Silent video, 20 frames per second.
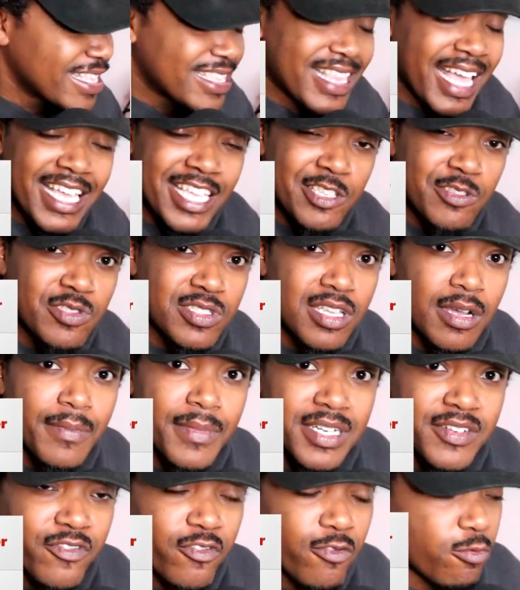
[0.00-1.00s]
Thank you so
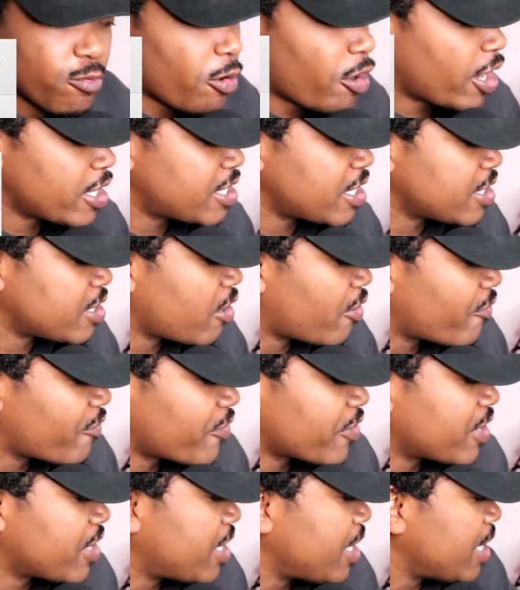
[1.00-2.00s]
much for watching. Don't
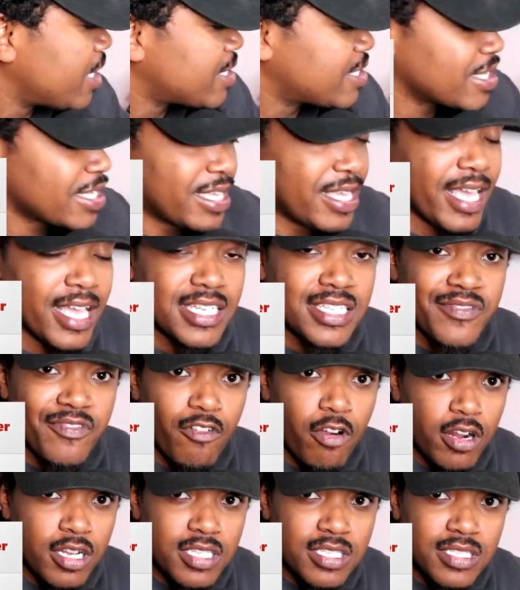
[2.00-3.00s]
forget to catch
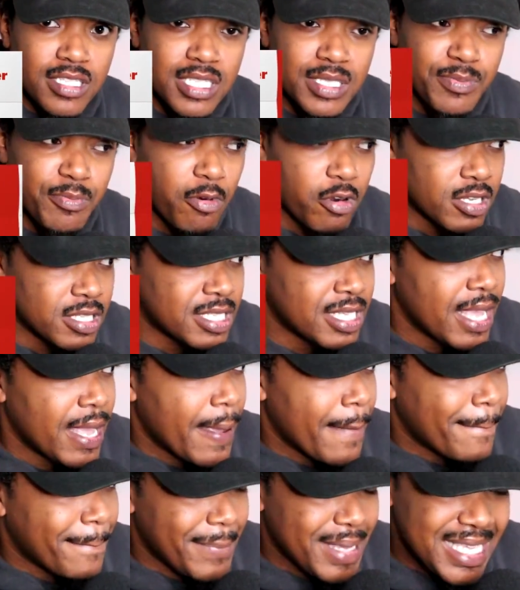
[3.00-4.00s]
Varsity Sports
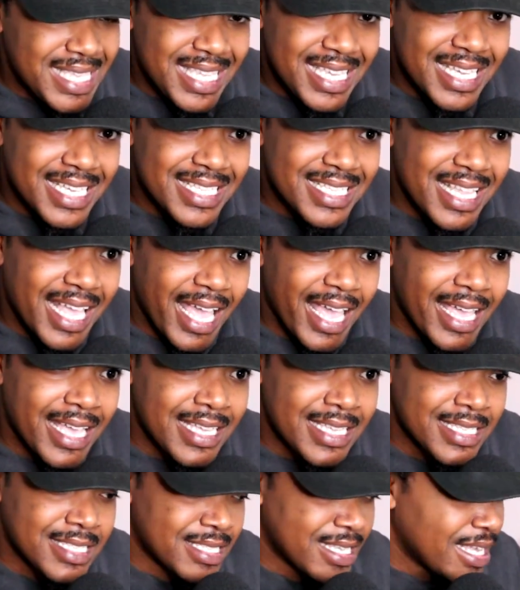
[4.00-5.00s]
Media
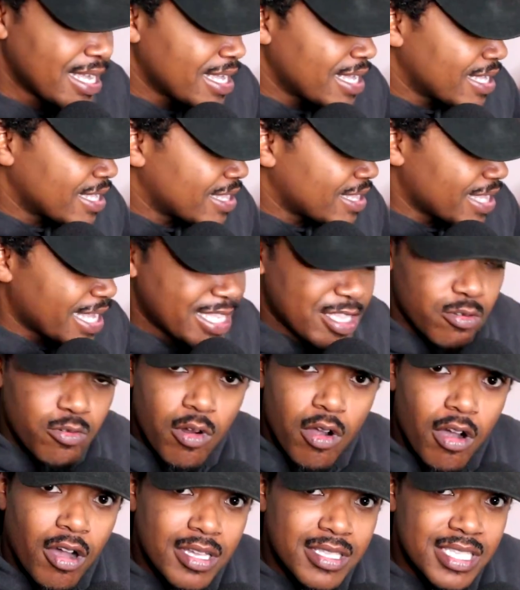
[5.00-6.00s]
Days later
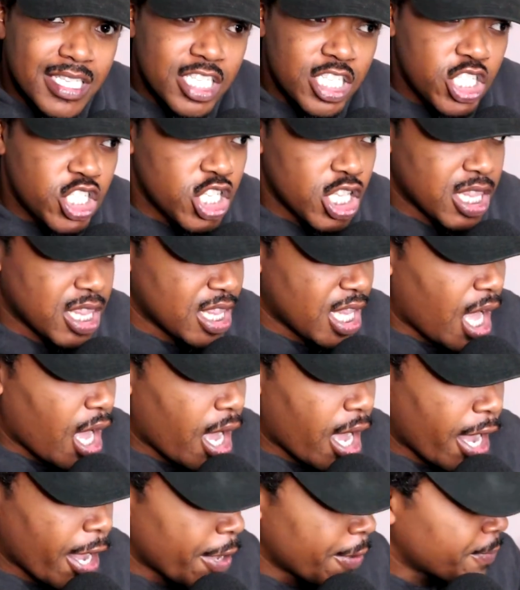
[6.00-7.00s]
on this
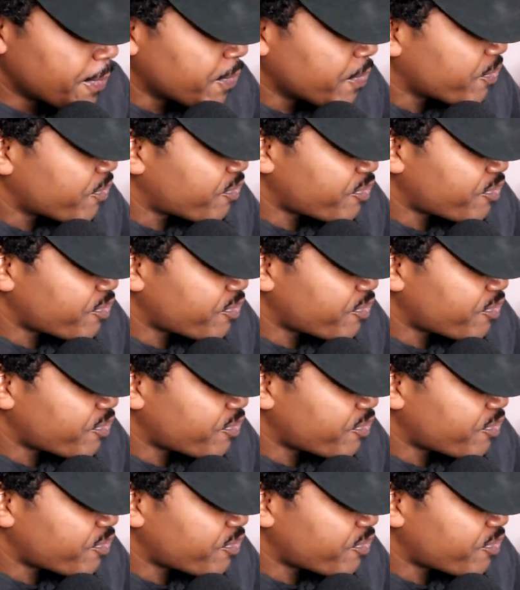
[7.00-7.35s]
July.